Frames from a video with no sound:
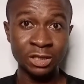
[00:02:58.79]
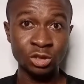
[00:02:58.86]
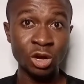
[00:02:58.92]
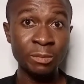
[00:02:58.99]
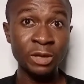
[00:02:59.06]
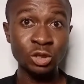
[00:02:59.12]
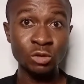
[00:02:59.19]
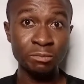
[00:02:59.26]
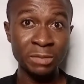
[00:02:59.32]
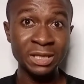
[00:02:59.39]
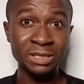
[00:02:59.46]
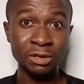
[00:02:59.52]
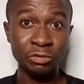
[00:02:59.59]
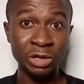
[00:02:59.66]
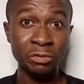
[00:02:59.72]
he's coming to
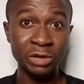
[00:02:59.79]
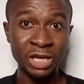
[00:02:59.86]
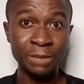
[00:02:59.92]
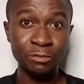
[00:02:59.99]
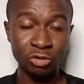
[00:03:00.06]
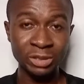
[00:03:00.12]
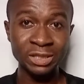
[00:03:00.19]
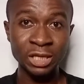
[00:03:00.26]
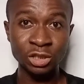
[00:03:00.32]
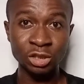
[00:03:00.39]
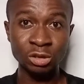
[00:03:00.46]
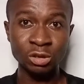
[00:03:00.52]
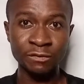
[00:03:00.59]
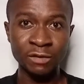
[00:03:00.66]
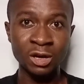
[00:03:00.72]
meet the redeemed Christian
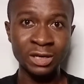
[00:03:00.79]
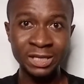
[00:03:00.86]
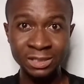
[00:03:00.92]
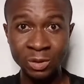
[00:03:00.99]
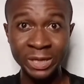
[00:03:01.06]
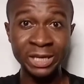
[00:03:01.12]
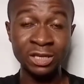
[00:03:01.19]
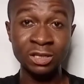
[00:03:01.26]
church of God. These are